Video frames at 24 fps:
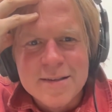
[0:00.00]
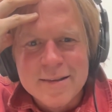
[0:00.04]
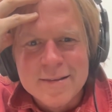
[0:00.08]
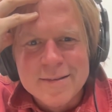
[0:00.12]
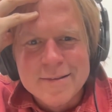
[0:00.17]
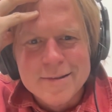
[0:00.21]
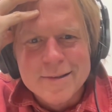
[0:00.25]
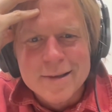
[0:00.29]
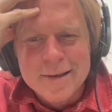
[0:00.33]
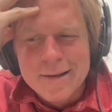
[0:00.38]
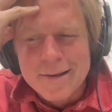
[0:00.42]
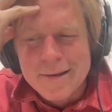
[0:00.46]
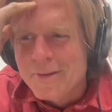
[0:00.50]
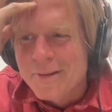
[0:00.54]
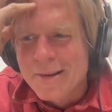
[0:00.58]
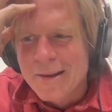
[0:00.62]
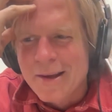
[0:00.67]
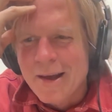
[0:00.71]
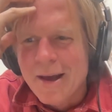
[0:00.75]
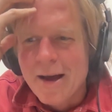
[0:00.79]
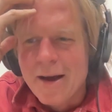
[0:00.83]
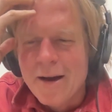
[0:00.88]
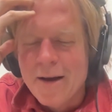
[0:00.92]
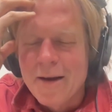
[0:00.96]
It's like
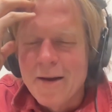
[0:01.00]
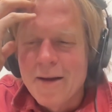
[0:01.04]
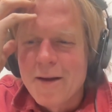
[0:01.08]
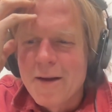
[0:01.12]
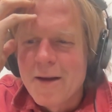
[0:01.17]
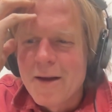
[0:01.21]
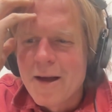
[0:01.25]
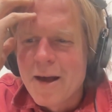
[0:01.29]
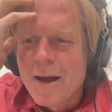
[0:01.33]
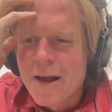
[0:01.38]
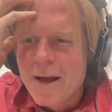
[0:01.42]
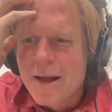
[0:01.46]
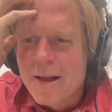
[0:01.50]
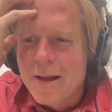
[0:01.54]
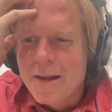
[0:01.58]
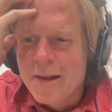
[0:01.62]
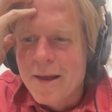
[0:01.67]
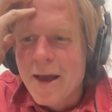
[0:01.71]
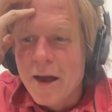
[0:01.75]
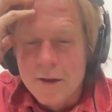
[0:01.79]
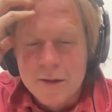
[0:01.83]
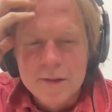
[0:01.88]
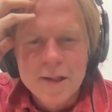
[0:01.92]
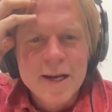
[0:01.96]

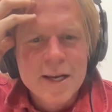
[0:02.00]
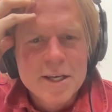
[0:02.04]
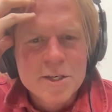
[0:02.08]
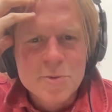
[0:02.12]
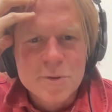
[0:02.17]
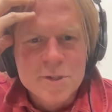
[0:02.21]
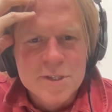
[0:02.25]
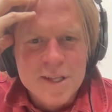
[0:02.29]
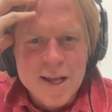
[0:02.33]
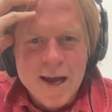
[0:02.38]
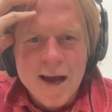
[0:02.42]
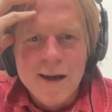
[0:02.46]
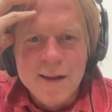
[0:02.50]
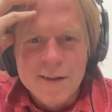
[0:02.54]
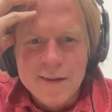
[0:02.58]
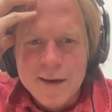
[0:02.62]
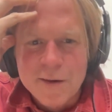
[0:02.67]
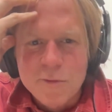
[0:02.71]
yeah, Clint Eastwood style, like